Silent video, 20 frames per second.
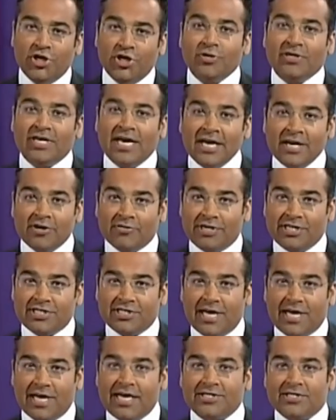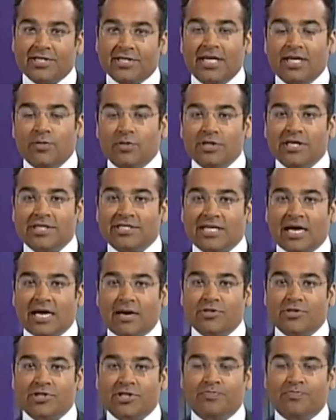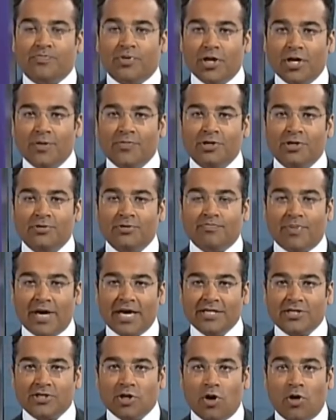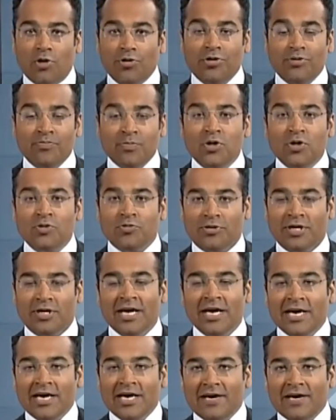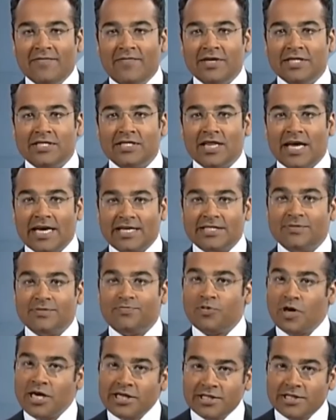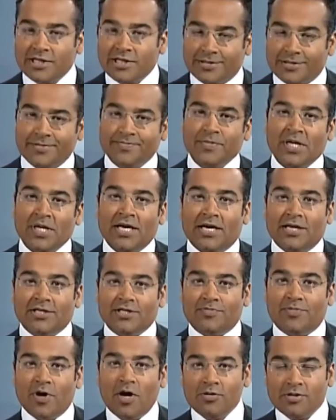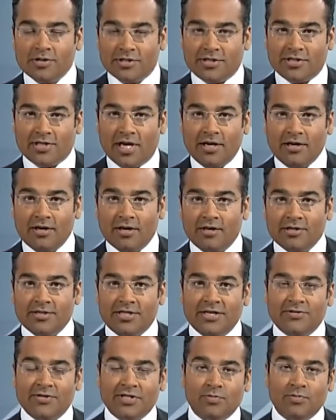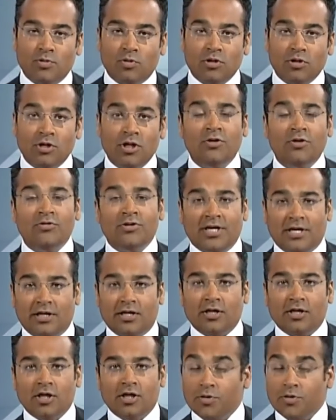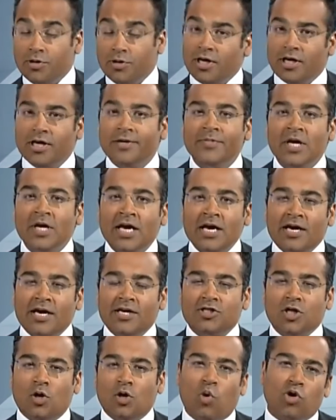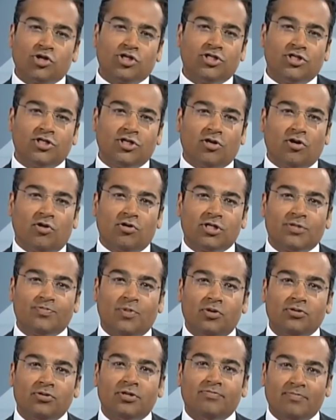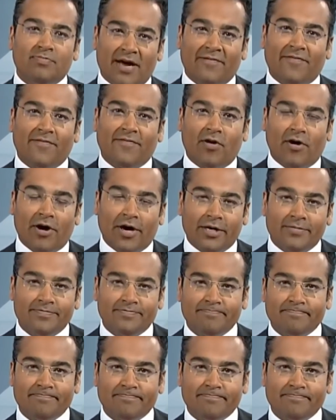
Newt Gingrich says he will establish a permanent base on the moon if he's elected president. His opponents say the idea is more loony than lunar. Here's our Washington correspondent, Matt Frei.